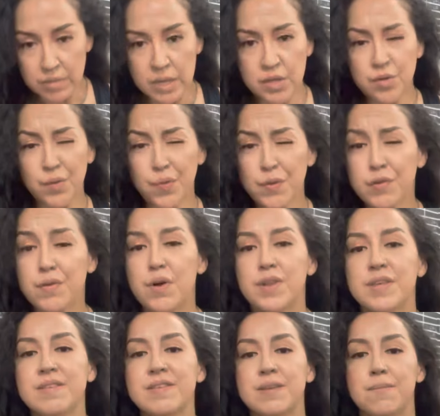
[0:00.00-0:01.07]
So first of all,
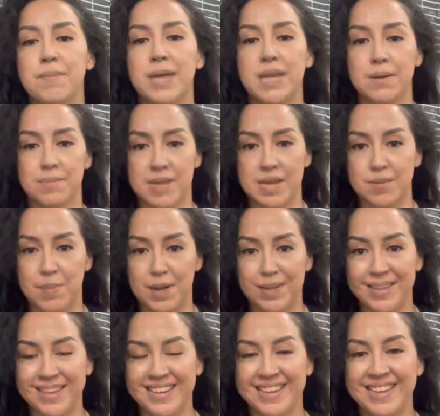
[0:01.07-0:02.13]
this is a medium-sized belt.
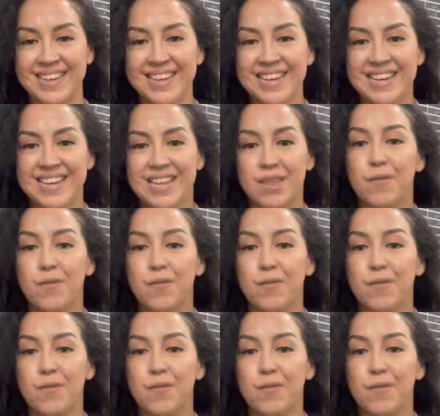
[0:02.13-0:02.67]
The